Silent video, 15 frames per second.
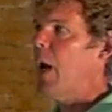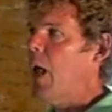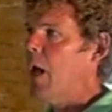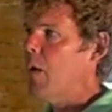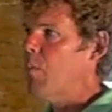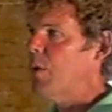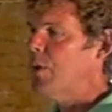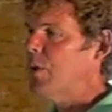
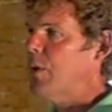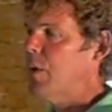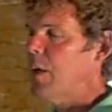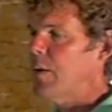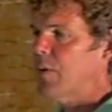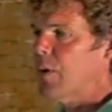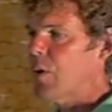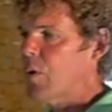clay, which
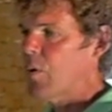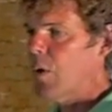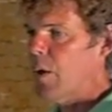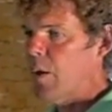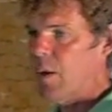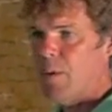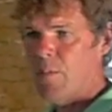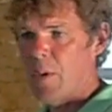is
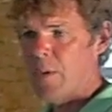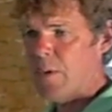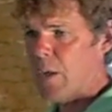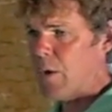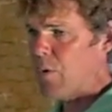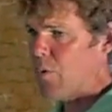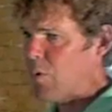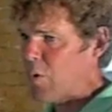
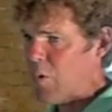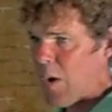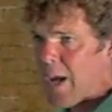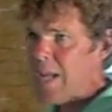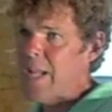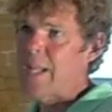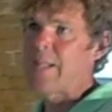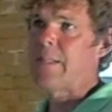a
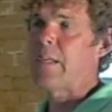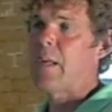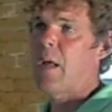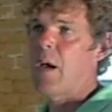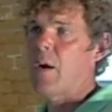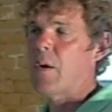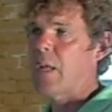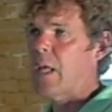great
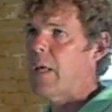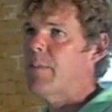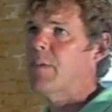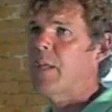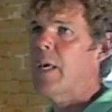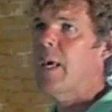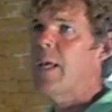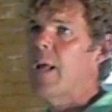insulator.
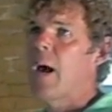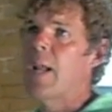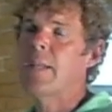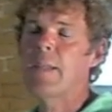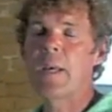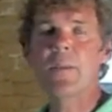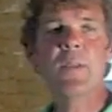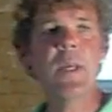Keeps the heat out.
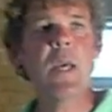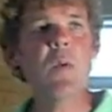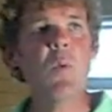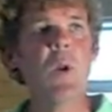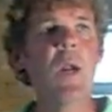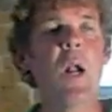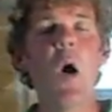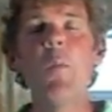I'll tell you
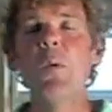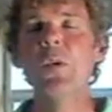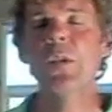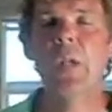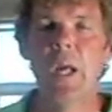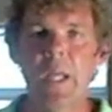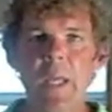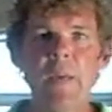what, it
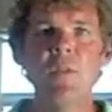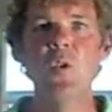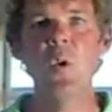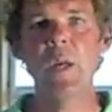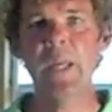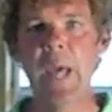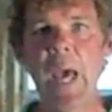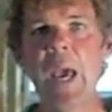almost like gives
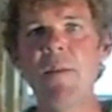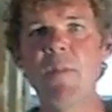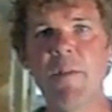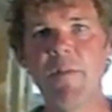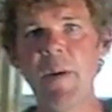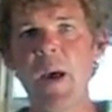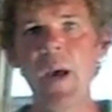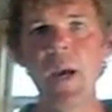you a cave
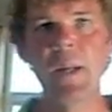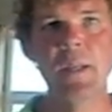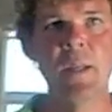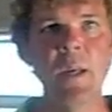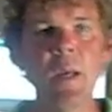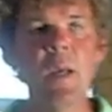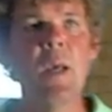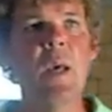effect.
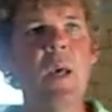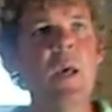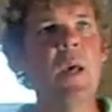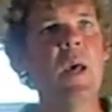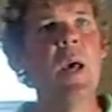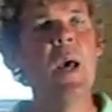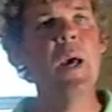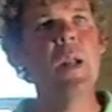
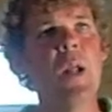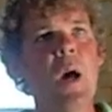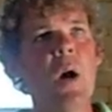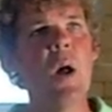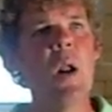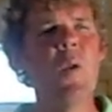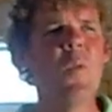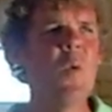And
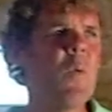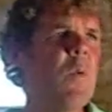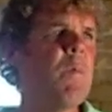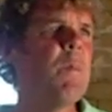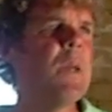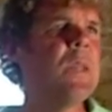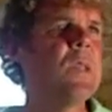I don't know if we